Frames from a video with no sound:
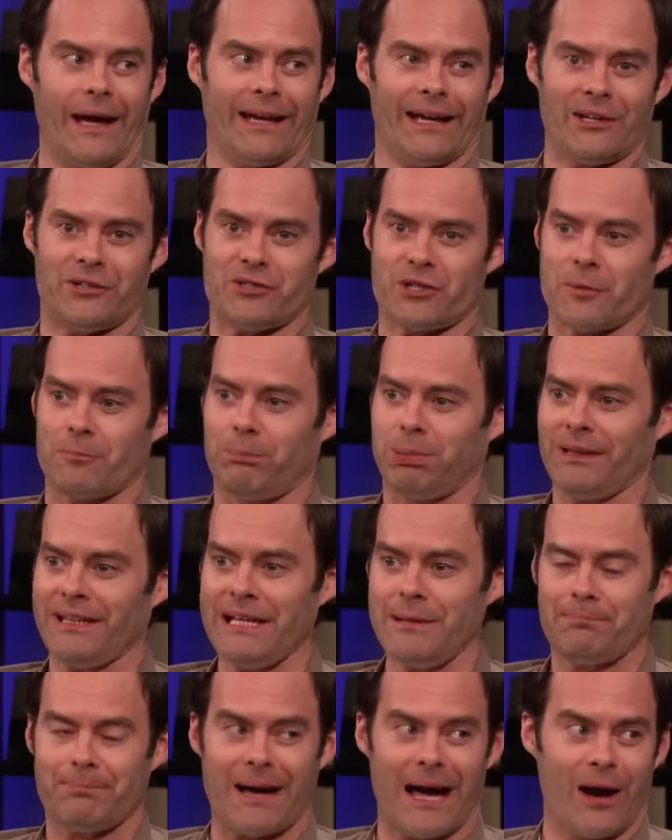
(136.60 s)
get your
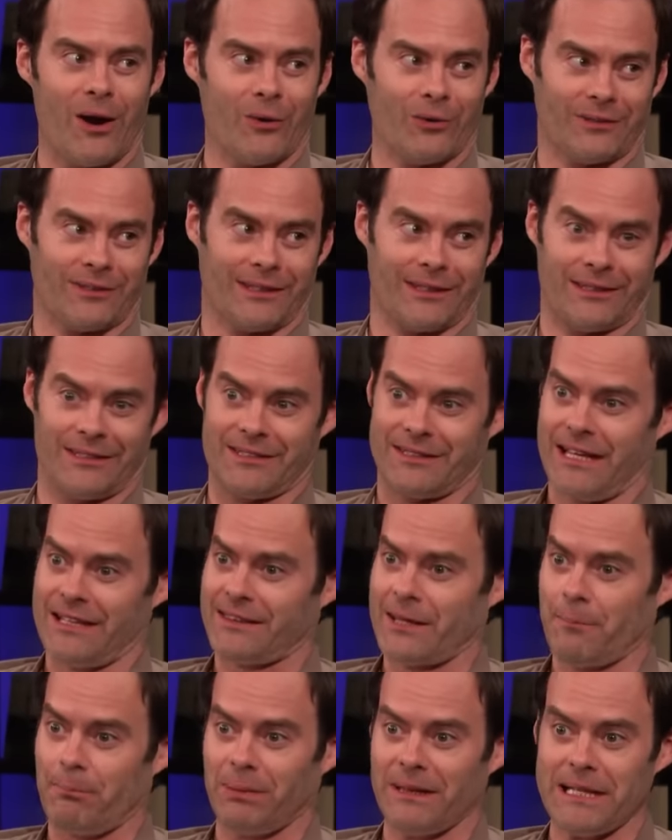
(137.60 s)
bleep out, because get
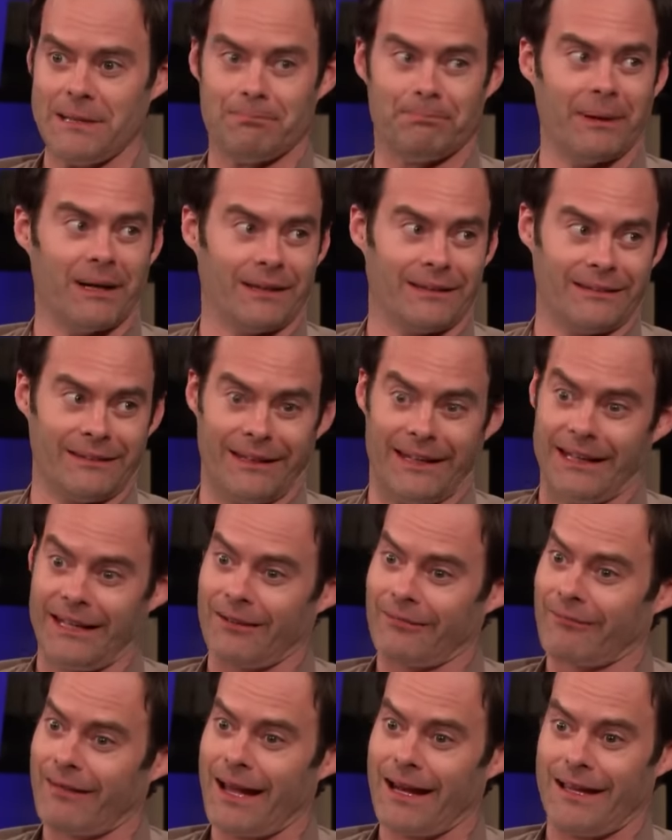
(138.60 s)
the bleep button, get
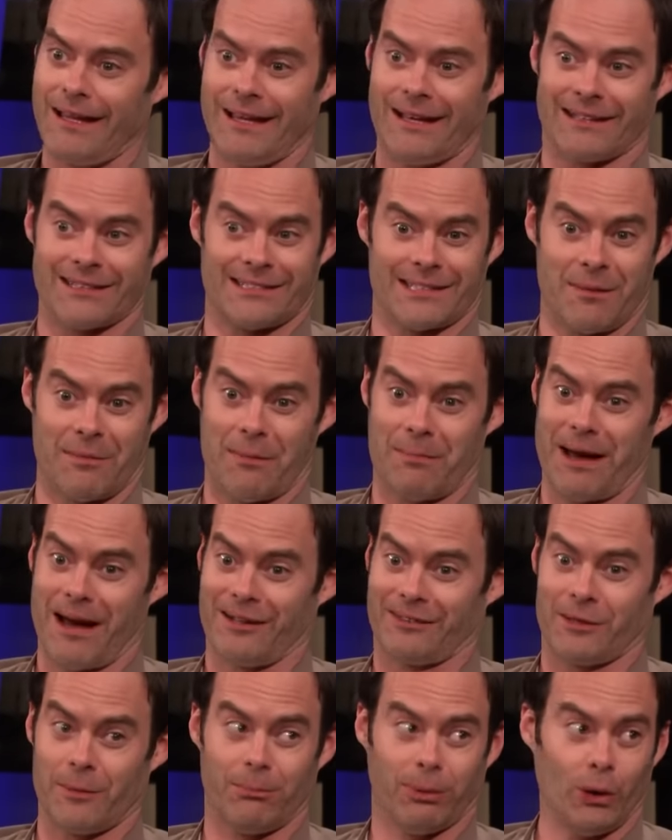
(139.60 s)
it ready, because I'm
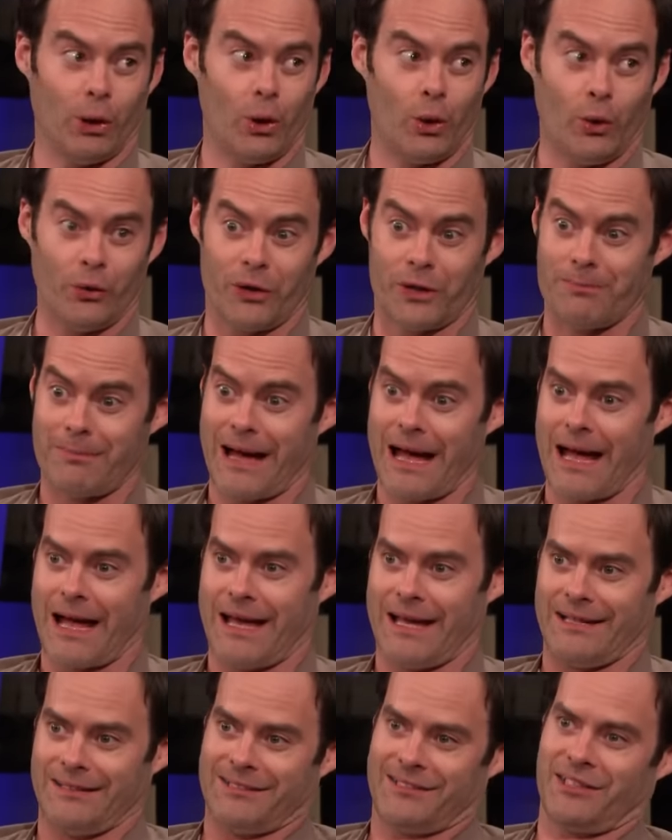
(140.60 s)
about to blow your
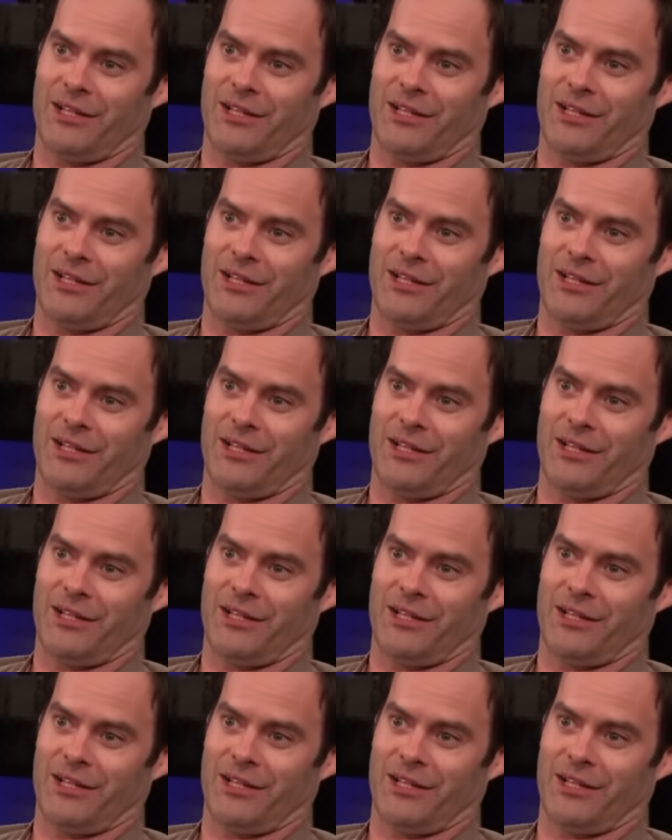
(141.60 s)
minds.